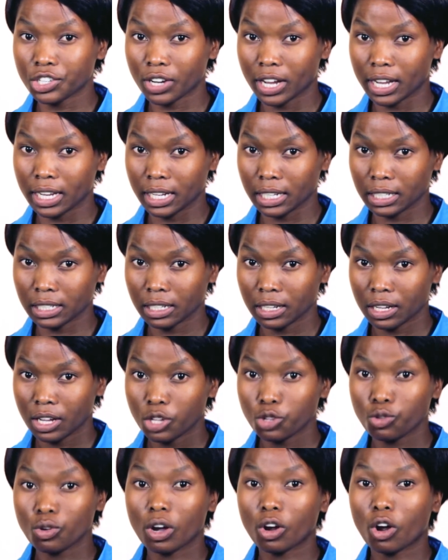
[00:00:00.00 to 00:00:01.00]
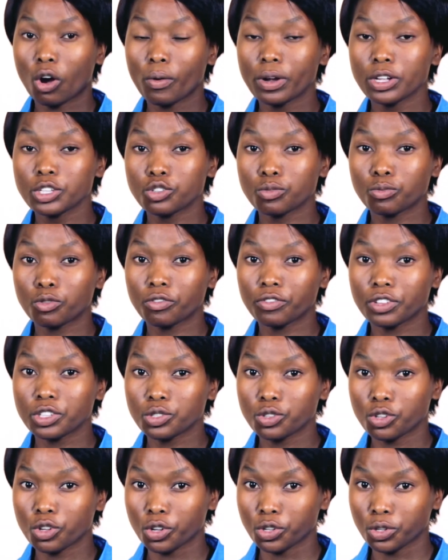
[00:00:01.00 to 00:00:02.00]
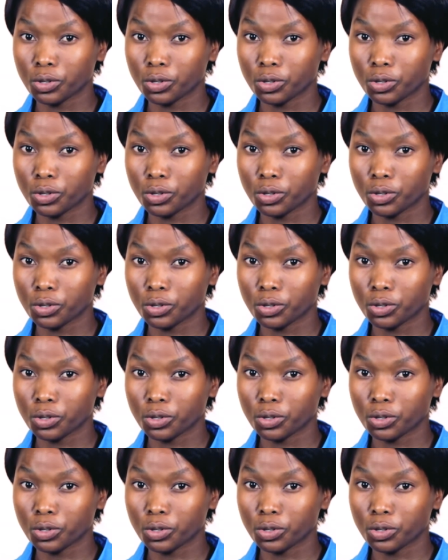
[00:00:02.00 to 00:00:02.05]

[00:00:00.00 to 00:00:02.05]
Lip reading: training, you are going to move into your